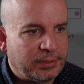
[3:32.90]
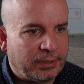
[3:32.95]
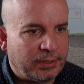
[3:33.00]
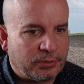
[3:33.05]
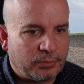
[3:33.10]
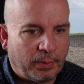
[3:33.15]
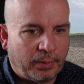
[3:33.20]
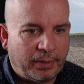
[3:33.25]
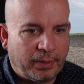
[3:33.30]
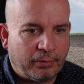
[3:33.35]

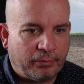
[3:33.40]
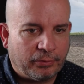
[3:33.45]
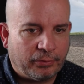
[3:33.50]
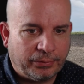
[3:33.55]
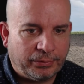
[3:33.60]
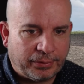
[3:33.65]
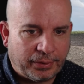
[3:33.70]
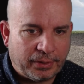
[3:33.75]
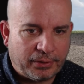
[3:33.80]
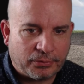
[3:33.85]
things when they're
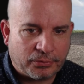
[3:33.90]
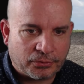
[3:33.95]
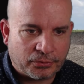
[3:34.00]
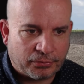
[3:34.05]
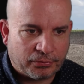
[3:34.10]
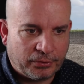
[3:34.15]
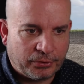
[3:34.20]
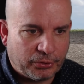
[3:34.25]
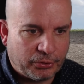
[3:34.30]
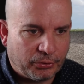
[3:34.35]
on deals
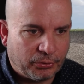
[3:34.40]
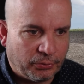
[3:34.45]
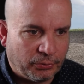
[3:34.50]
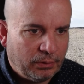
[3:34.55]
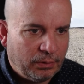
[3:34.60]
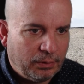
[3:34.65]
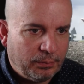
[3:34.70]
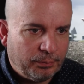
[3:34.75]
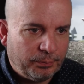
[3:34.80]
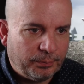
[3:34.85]
for sure.
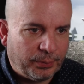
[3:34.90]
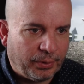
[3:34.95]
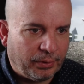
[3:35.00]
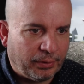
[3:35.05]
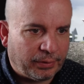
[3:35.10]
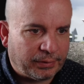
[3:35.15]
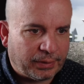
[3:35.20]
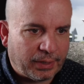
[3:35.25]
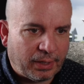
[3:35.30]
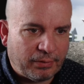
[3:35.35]
But
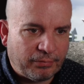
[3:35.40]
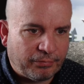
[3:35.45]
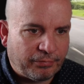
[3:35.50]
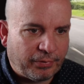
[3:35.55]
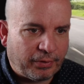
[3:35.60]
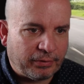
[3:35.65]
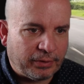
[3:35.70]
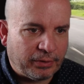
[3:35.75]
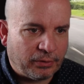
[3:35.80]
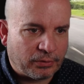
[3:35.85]
again,
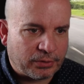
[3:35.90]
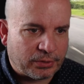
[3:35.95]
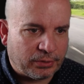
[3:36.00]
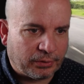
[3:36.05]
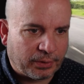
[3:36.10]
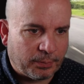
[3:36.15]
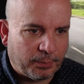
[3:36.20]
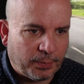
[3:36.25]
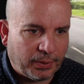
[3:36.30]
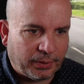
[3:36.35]
very nice
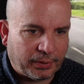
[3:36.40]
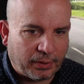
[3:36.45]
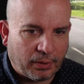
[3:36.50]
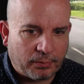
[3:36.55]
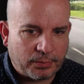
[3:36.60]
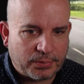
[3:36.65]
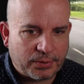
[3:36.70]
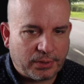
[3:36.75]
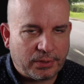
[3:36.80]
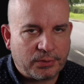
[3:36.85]
looking
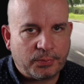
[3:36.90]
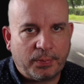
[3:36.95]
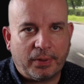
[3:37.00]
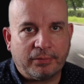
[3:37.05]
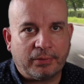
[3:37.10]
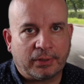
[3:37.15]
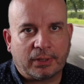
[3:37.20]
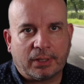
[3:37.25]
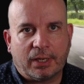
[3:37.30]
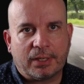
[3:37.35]
pickups. It's a bit
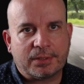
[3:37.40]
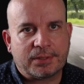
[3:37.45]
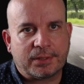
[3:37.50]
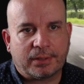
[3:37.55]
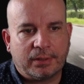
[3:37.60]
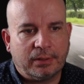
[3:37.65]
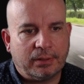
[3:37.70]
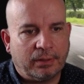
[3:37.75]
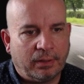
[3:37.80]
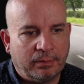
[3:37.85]
of a
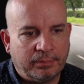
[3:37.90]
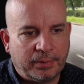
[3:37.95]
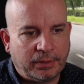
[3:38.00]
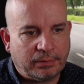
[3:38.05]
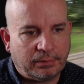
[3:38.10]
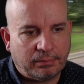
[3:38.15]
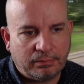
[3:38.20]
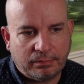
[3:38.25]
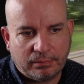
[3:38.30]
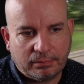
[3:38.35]
classic, isn't it? I mean,
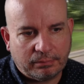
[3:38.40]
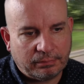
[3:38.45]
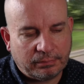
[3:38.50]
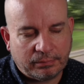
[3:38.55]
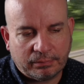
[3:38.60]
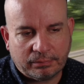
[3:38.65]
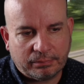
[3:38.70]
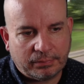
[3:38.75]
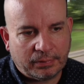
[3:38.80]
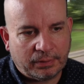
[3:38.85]

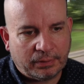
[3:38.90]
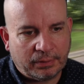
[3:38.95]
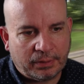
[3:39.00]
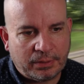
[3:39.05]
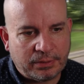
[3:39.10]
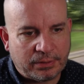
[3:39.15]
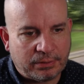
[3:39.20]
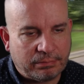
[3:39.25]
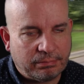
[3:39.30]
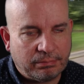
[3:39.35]

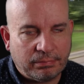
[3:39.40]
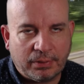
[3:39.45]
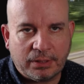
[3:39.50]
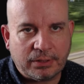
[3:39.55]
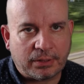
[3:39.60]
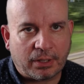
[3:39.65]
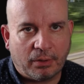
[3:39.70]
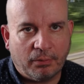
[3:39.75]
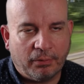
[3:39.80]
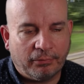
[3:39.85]
these
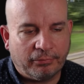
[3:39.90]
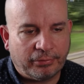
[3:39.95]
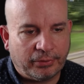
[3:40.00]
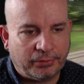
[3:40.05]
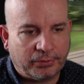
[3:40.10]
go on for